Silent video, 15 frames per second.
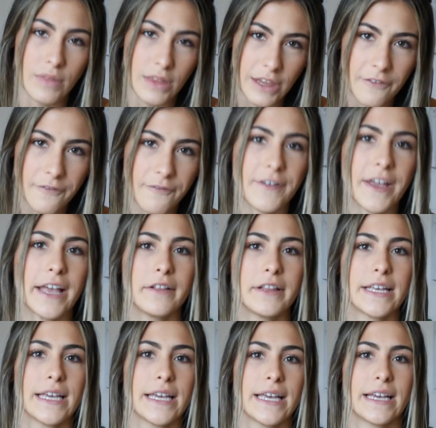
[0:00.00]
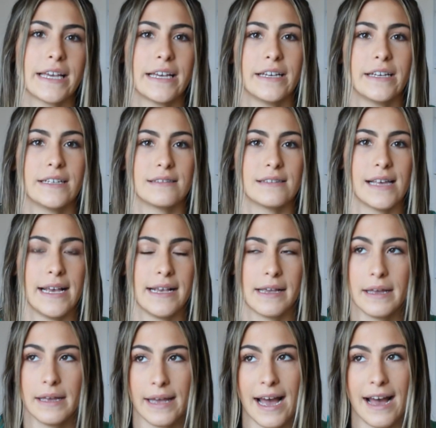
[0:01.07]
failing is
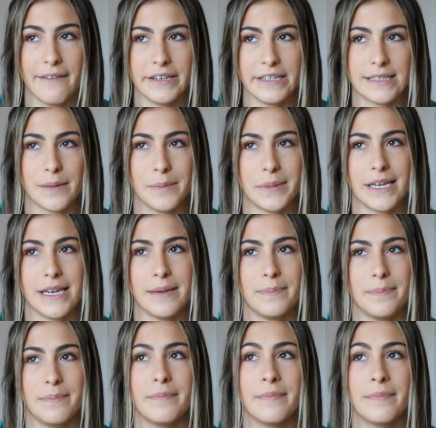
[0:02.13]
like having somebody